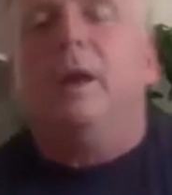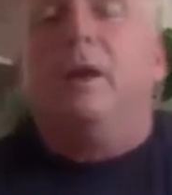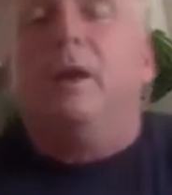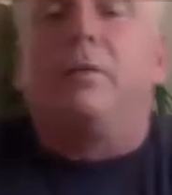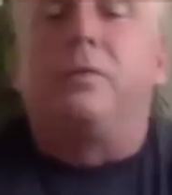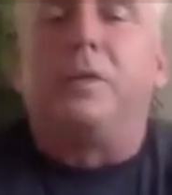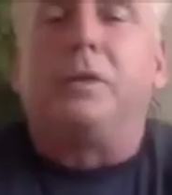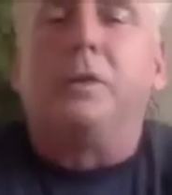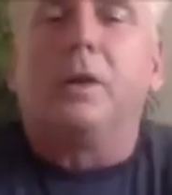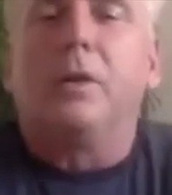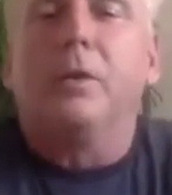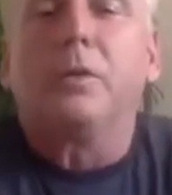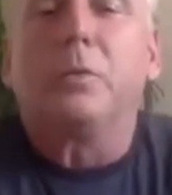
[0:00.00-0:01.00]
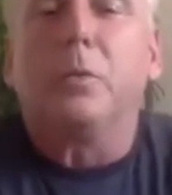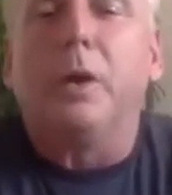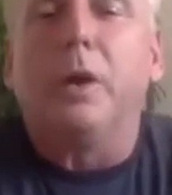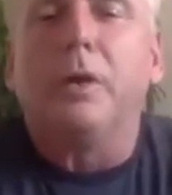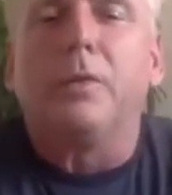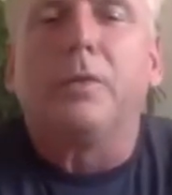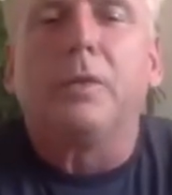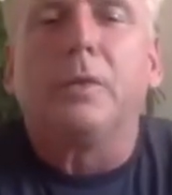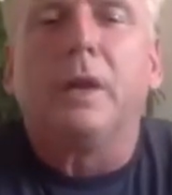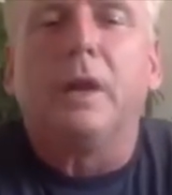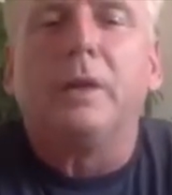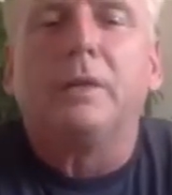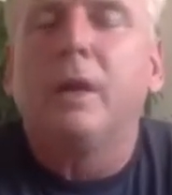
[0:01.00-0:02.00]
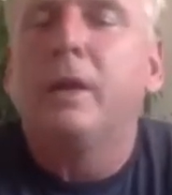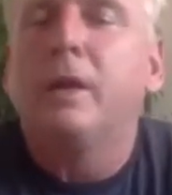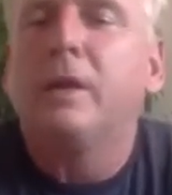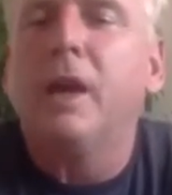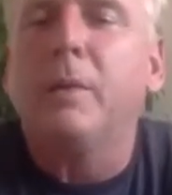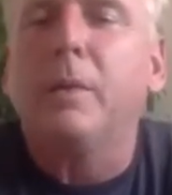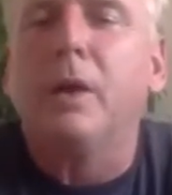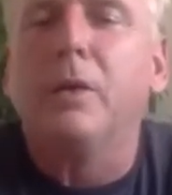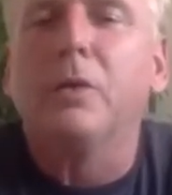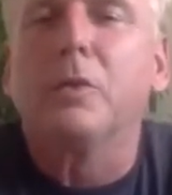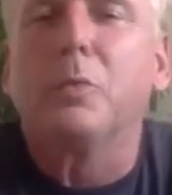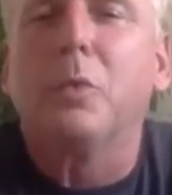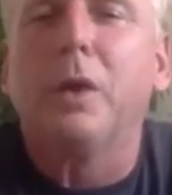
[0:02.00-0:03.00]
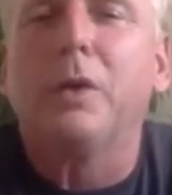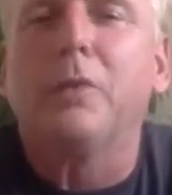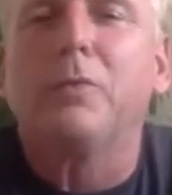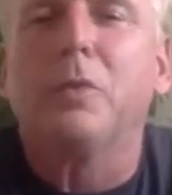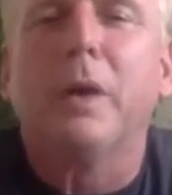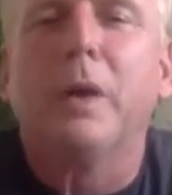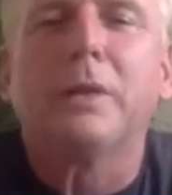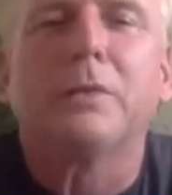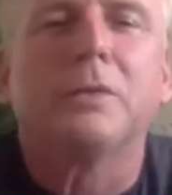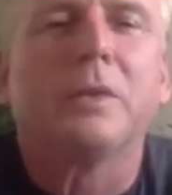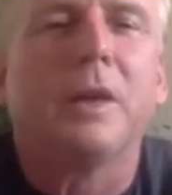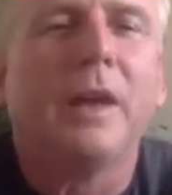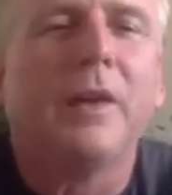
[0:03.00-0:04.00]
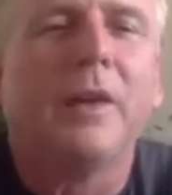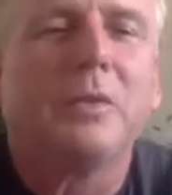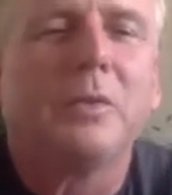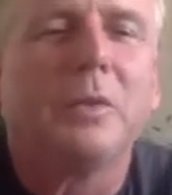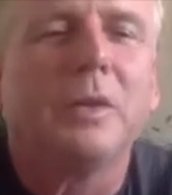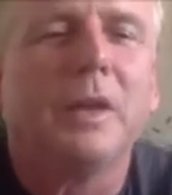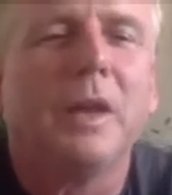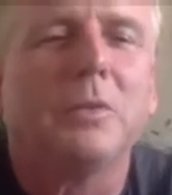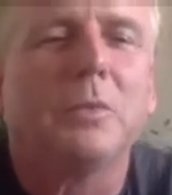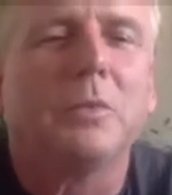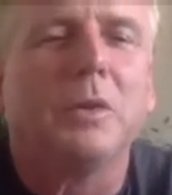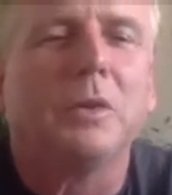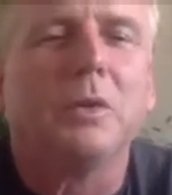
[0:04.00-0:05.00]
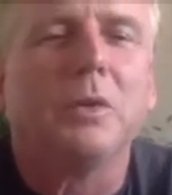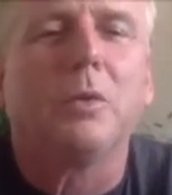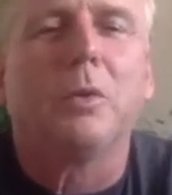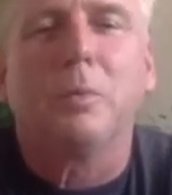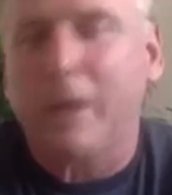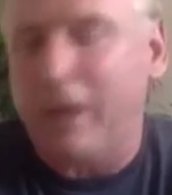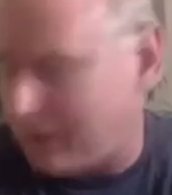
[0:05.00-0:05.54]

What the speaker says: Feel all those wonderful, nice, Gabby, all those wonderful muscles that have to engage when you lower them down